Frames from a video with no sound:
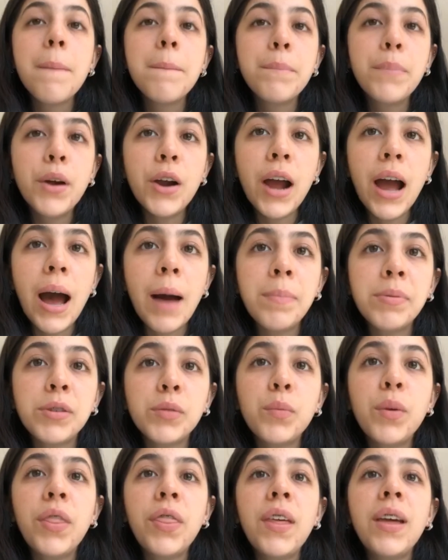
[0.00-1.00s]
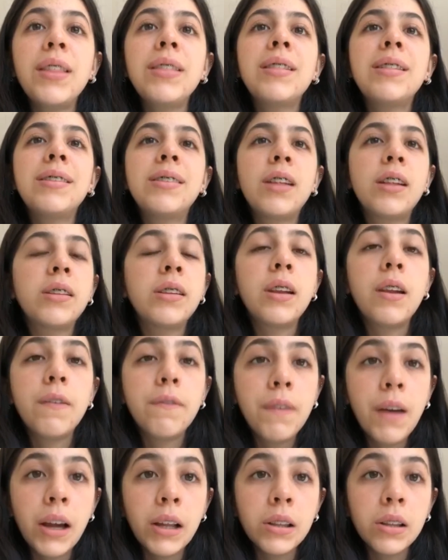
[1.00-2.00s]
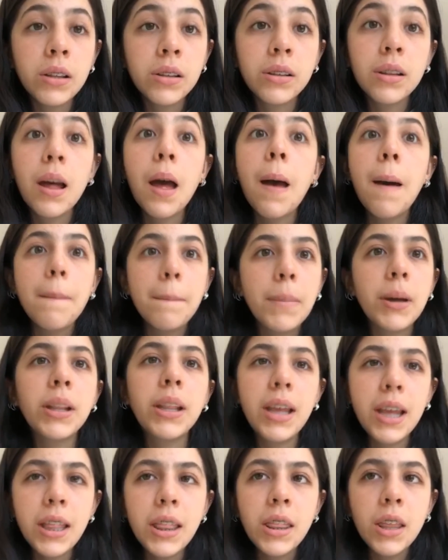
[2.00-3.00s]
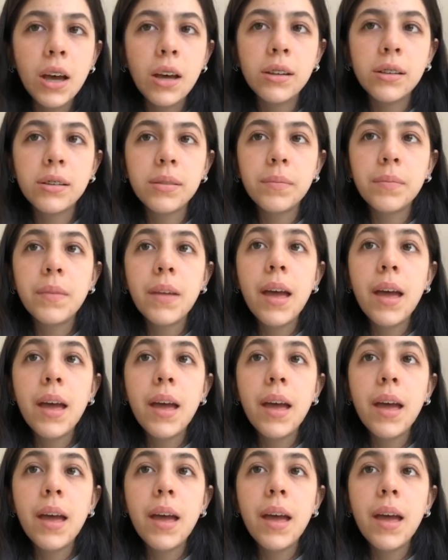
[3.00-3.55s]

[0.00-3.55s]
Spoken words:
Perhaps we think this doesn't affect us, but it does.